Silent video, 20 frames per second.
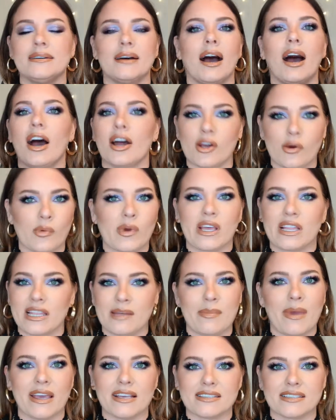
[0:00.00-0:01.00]
on a weekly
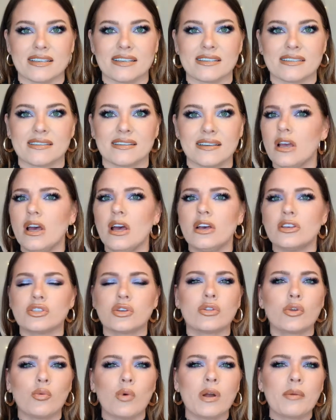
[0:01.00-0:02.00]
basis. So
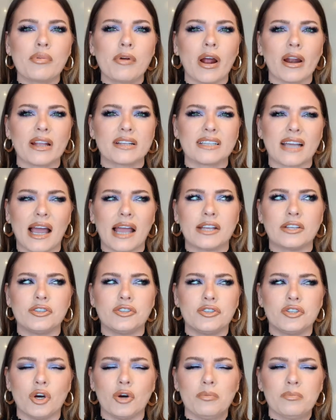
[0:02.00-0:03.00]
the one product I
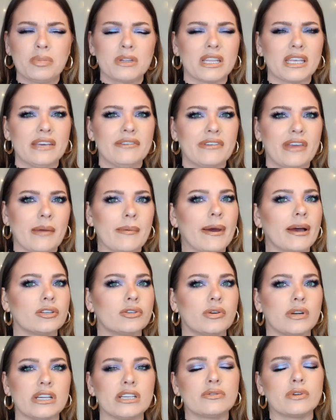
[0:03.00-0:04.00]
don't believe came out in
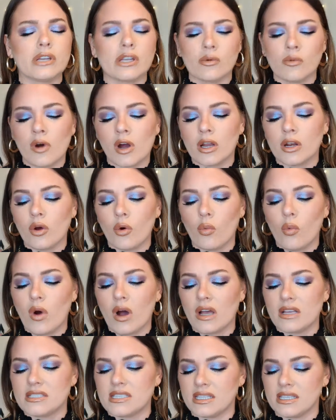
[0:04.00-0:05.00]
2021
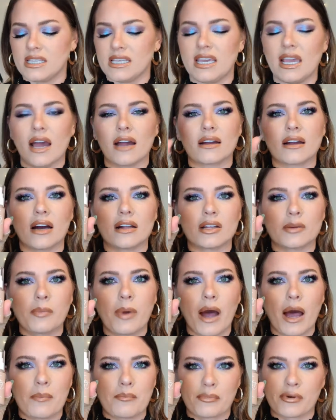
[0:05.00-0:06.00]
was the
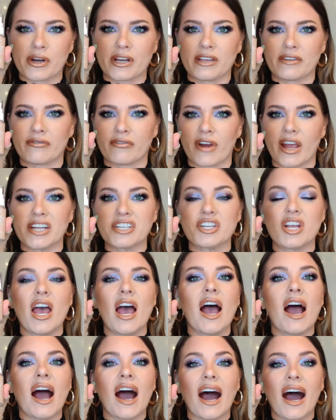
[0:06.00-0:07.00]
ColourPop Pretty Fresh.
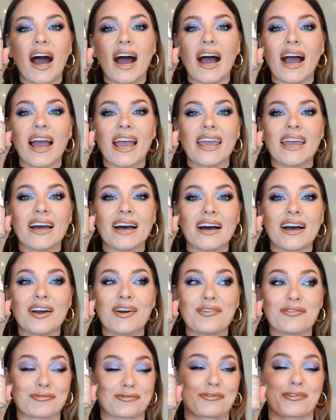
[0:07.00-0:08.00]
I
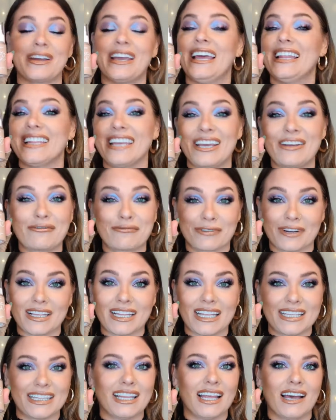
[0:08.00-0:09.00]

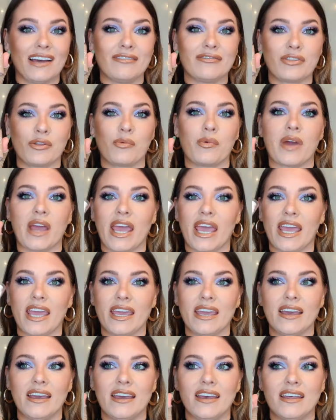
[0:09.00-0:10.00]
really love the
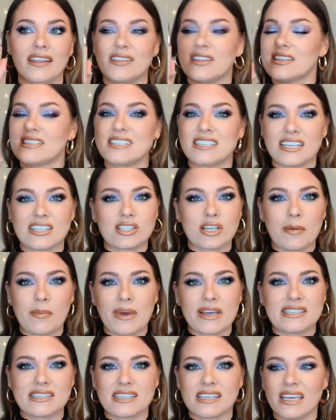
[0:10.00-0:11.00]
way this sits on my
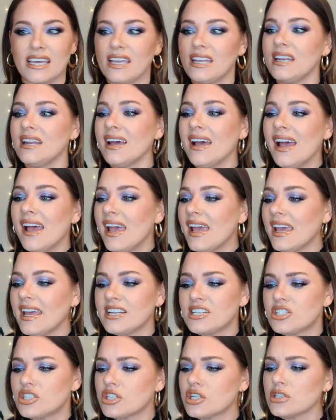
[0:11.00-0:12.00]
skin.
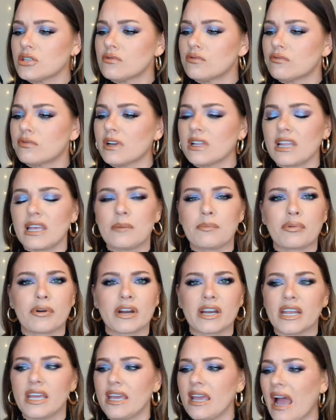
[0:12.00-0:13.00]
It's just really
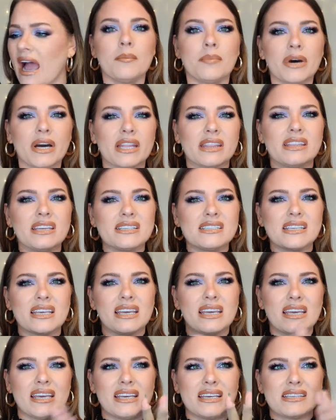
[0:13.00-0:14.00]
pretty, but this
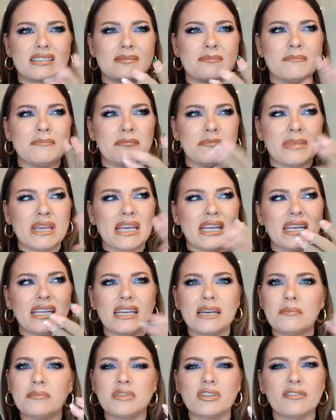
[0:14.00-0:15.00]
is
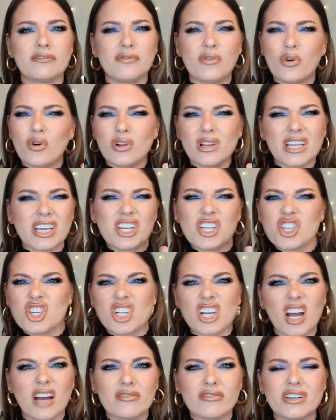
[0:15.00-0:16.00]
medium to full-ish
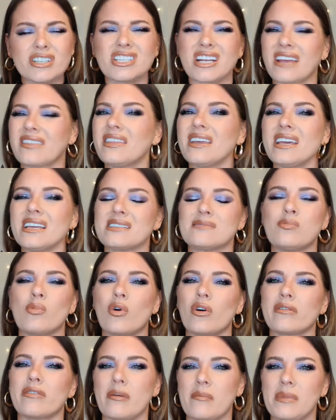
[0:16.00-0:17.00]
coverage. I think it's
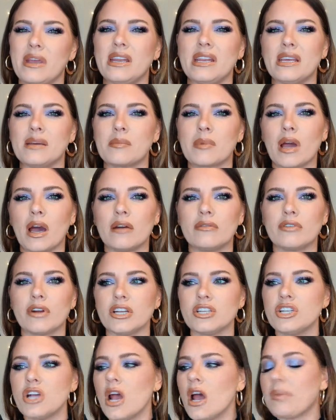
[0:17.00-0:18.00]
more of the medium
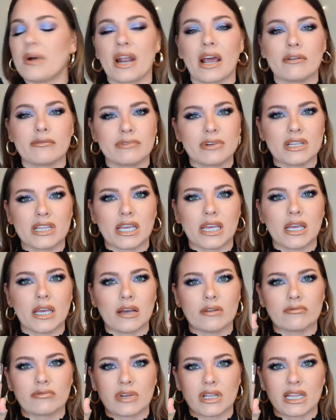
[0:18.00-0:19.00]
coverage, but I really
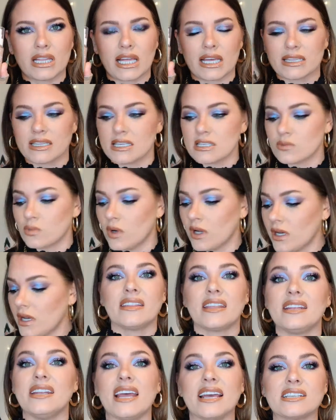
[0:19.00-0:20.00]
like this one.
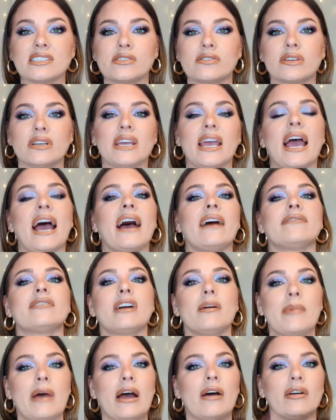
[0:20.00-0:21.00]
The next three have
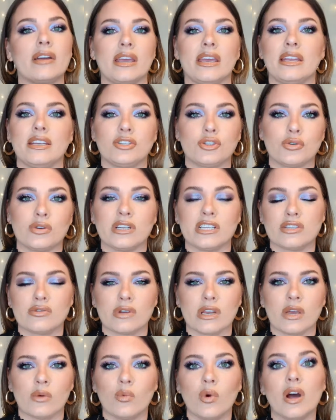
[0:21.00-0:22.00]
come out in
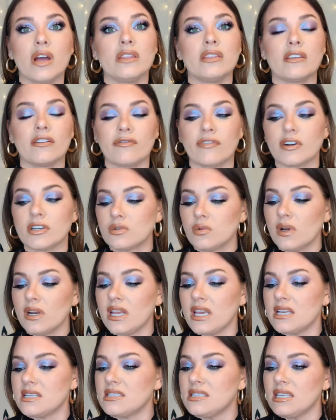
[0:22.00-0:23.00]
2021. The first one
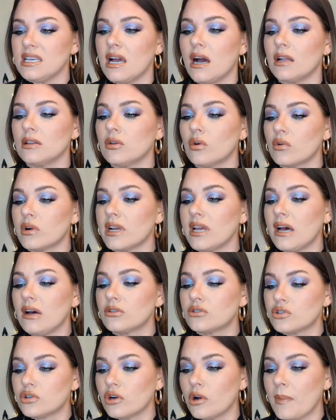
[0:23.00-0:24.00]
is the
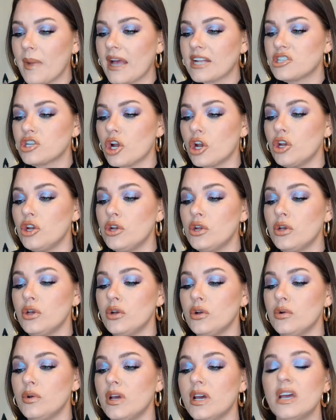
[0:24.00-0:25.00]
L'Oreal True Match
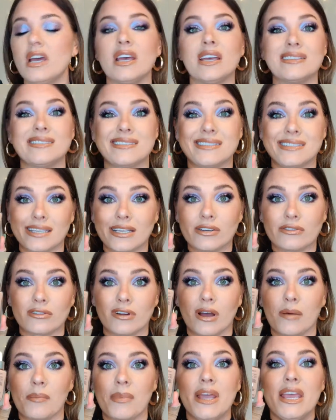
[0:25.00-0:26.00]
Nude
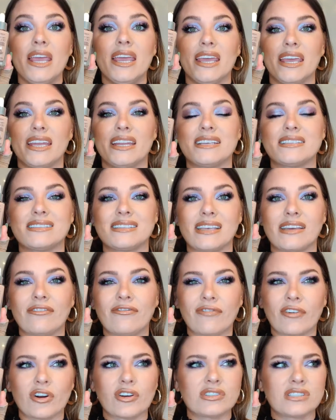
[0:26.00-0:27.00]
Serum. It is the
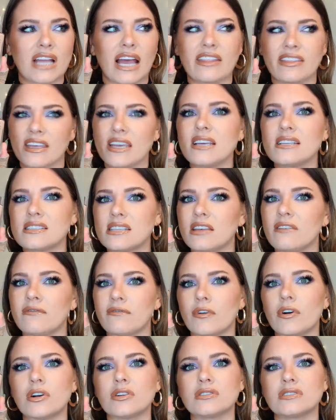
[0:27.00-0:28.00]
first, I think it's the
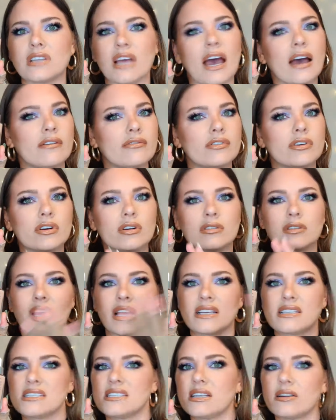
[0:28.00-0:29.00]
first ever
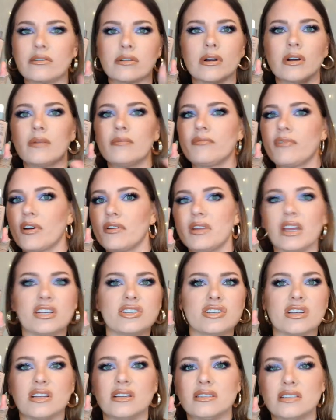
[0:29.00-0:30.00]
like serum,
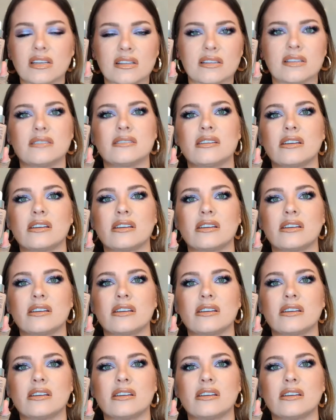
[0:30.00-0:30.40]
foundation, tinted